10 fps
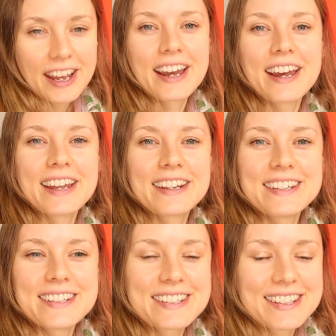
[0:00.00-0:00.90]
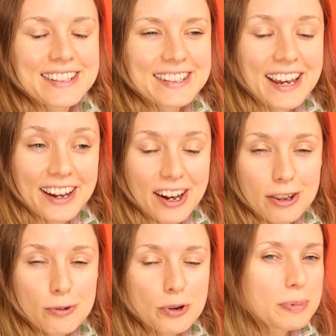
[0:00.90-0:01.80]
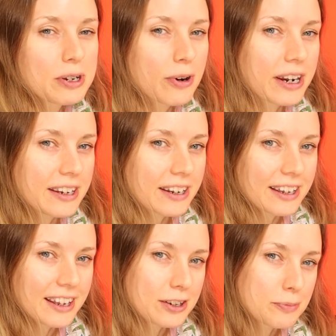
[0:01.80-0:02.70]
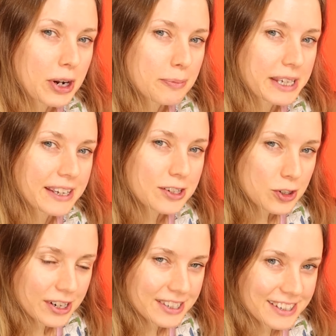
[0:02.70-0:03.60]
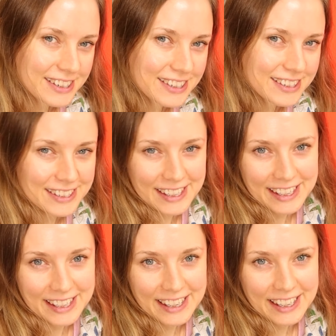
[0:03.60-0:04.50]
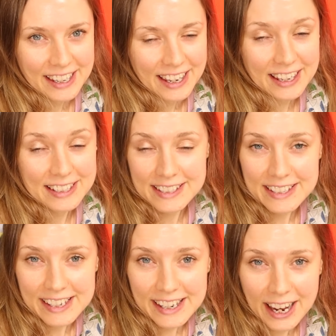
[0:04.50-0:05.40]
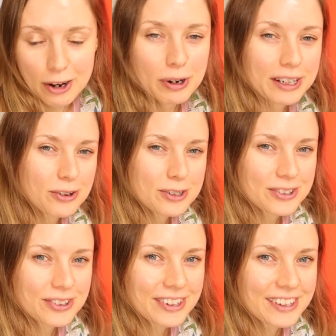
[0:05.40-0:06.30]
and yeah, I thought it'd be great and you might be interested to hear and see how I got on.